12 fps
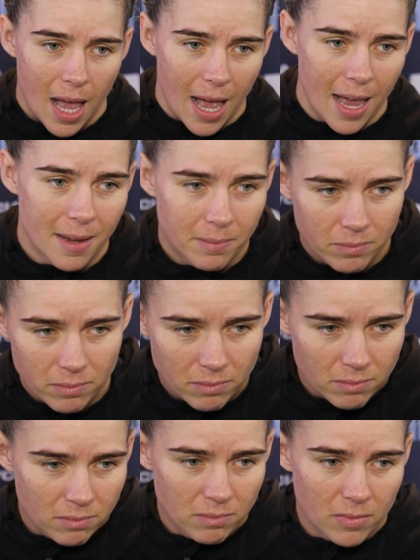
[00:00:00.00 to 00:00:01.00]

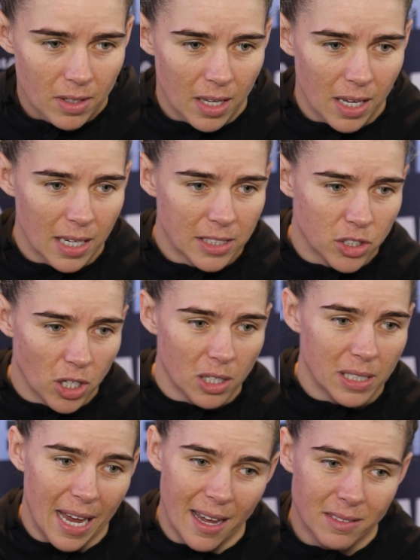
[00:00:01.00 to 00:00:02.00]
Um, So,
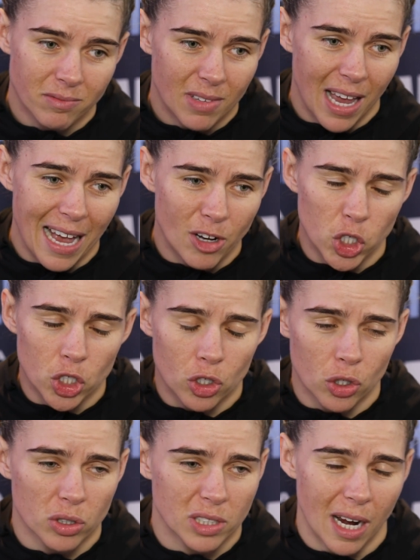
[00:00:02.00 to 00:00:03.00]
yeah, I couldn't
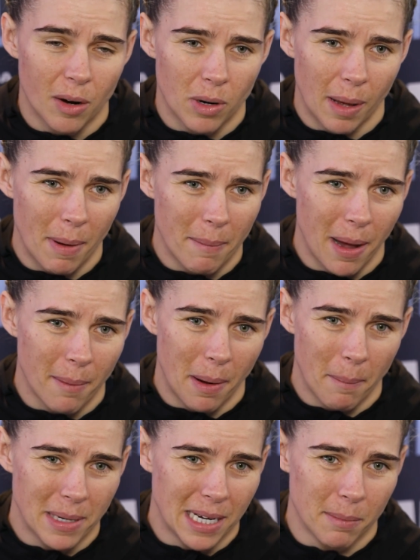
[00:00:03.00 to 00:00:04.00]
go down. I'm at, I'm
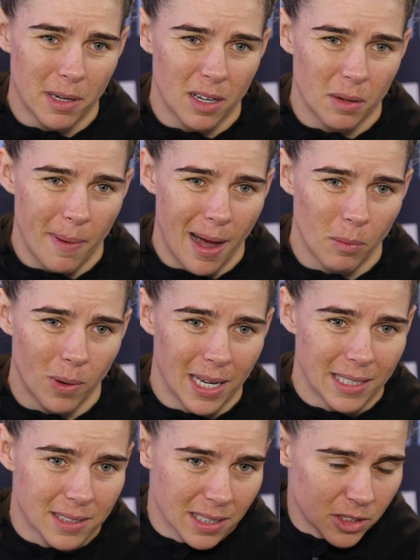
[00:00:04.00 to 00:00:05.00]
at my limit of my
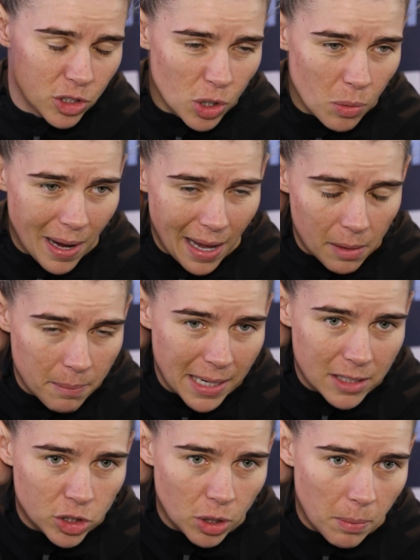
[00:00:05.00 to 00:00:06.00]
weight. There's no way I'll
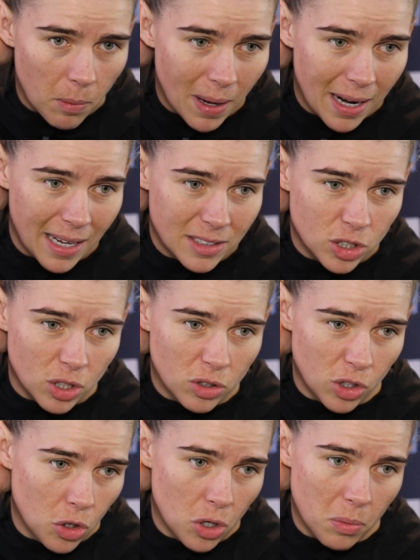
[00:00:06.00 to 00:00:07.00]
make super welter, so
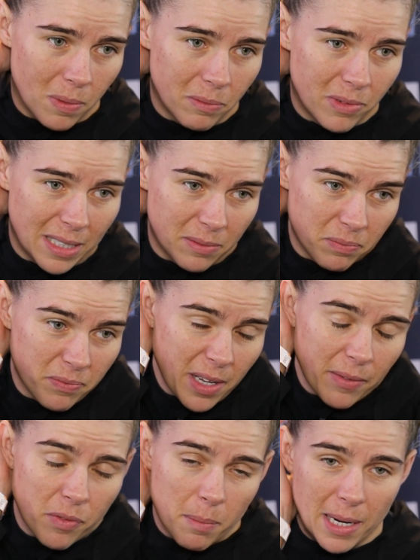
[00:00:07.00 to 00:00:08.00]
the only thing for
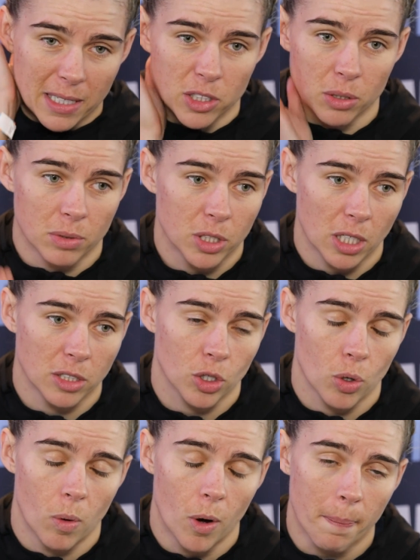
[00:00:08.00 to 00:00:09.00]
me to do is, is
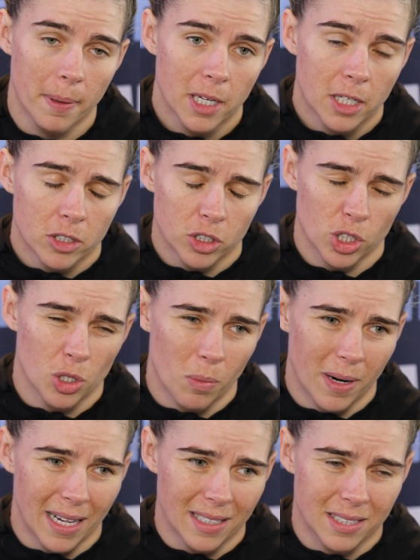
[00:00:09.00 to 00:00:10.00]
go up. There's no
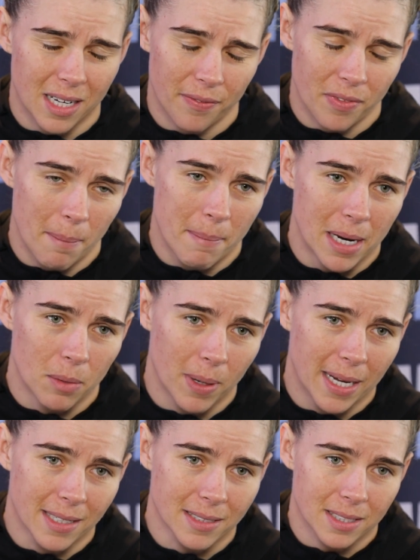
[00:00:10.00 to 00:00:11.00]
one else left at
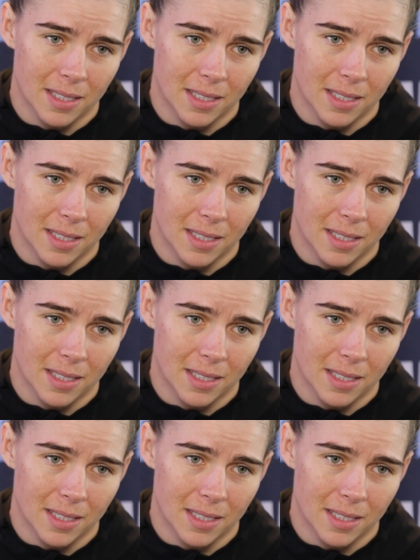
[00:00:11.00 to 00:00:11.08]
middleweight.